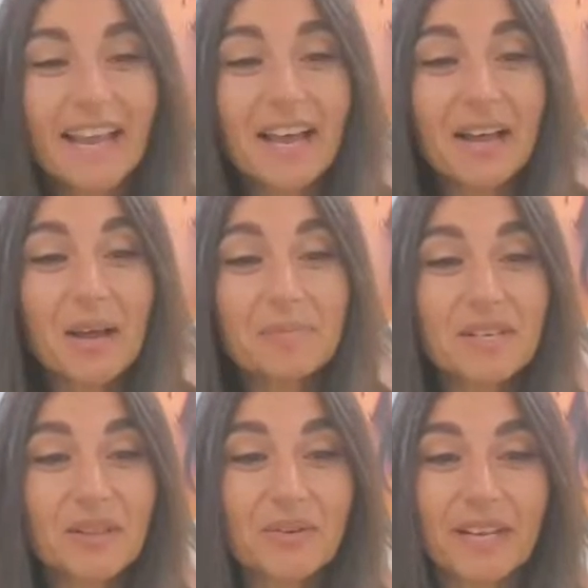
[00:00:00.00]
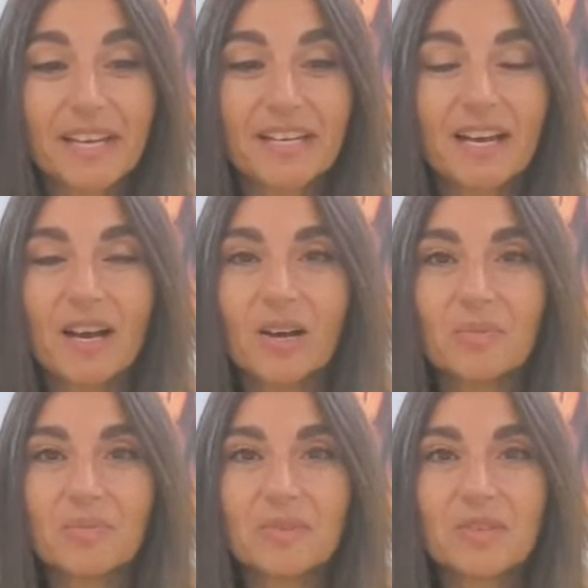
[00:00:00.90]
Yeah, absolutely.
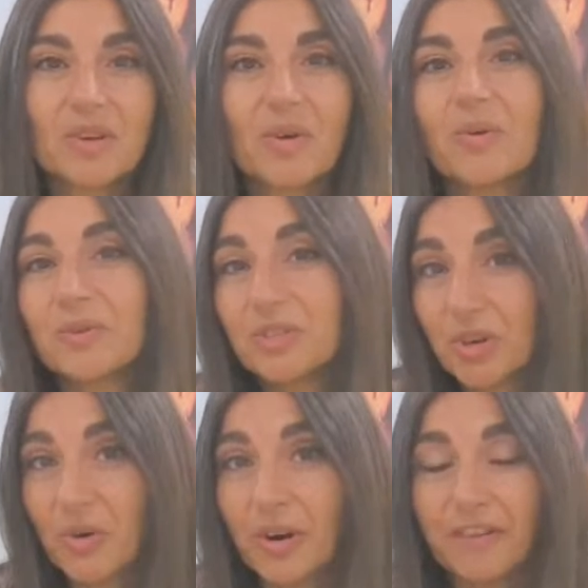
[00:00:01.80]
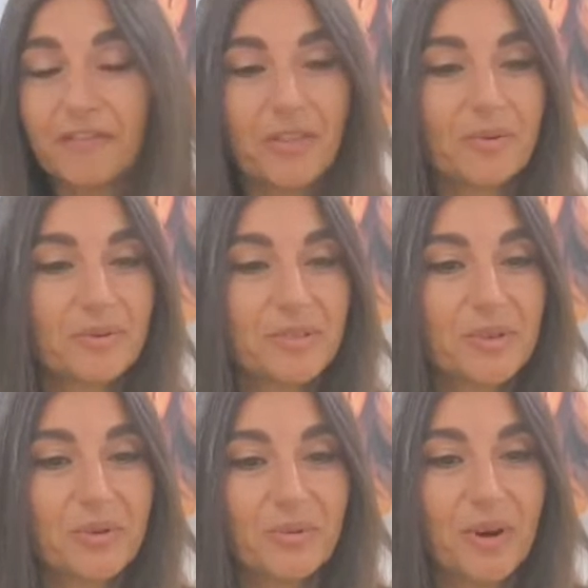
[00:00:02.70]
So Tacori, for those
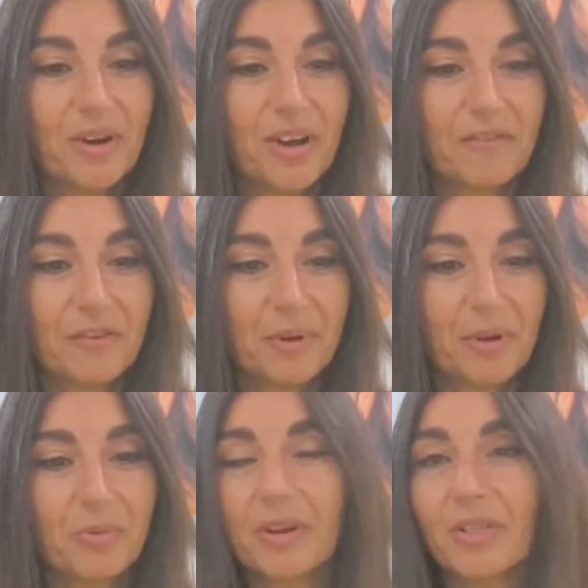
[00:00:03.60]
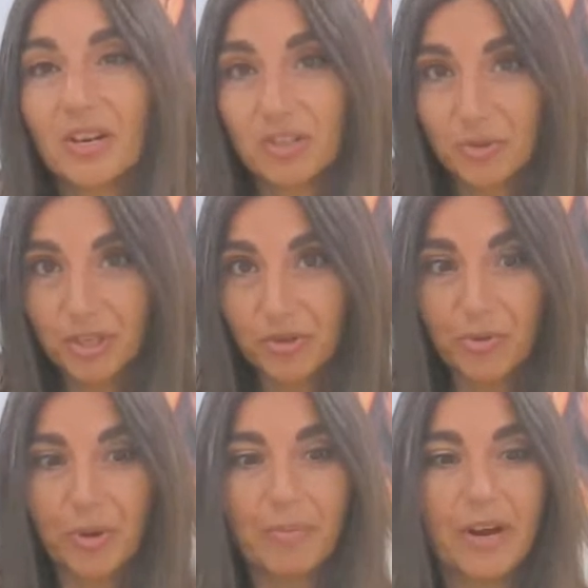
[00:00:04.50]
who are not familiar, we're a luxury
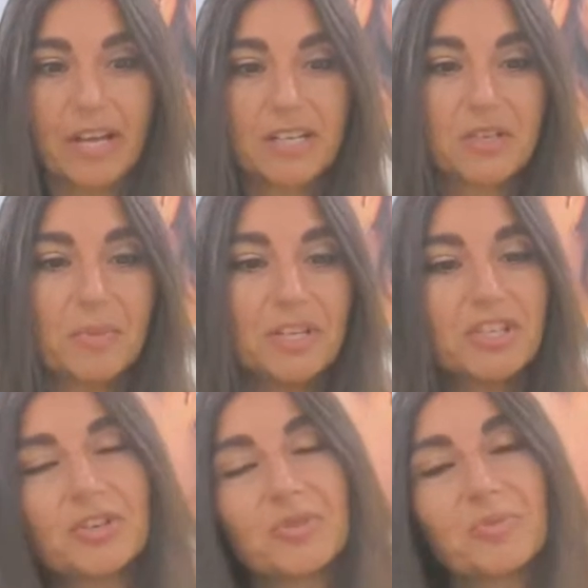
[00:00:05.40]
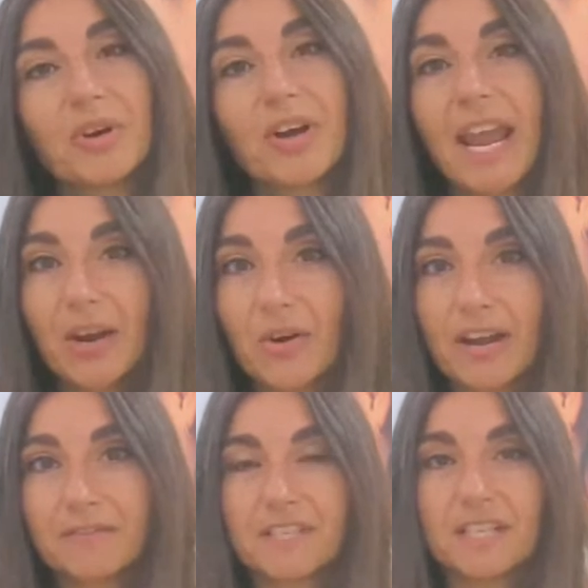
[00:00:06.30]
jewelry brand, as you mentioned. We're
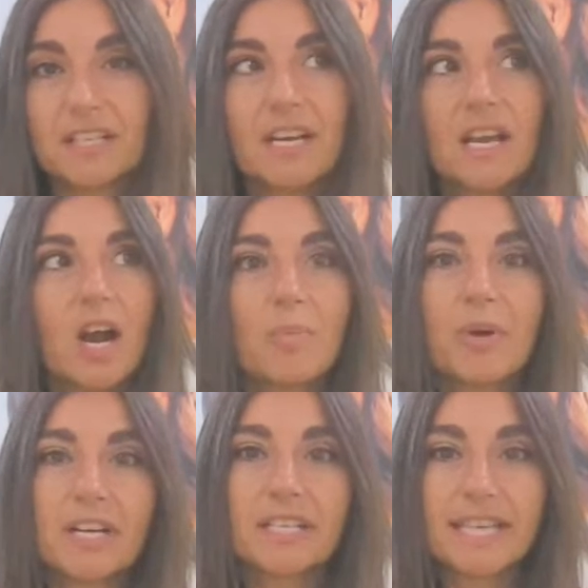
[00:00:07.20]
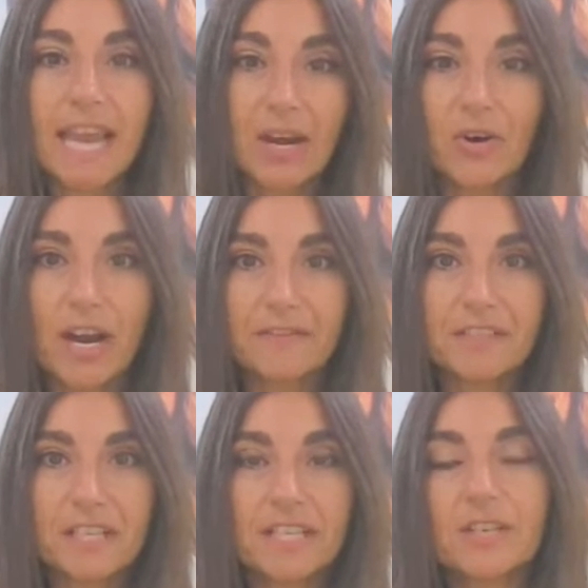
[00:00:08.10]
handcrafted, our product is
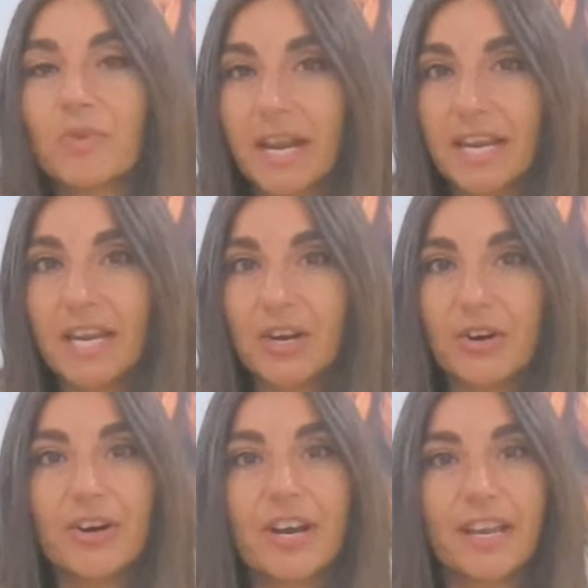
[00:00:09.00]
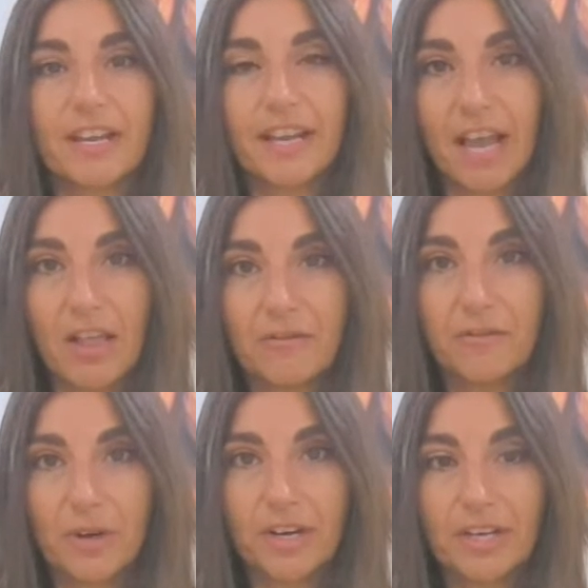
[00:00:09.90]
handcrafted right here in
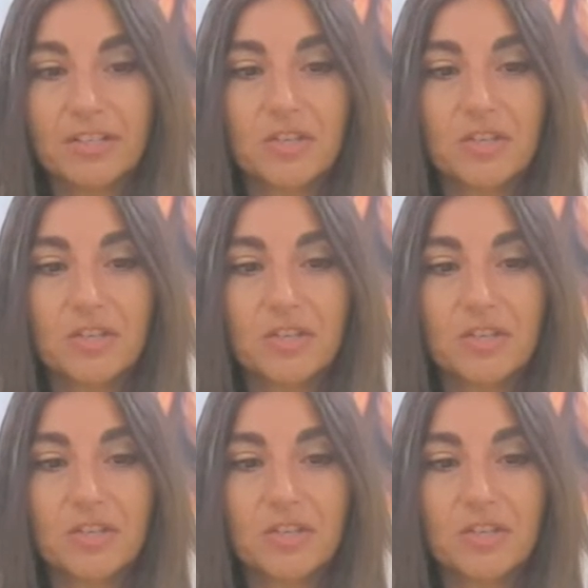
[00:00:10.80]
California.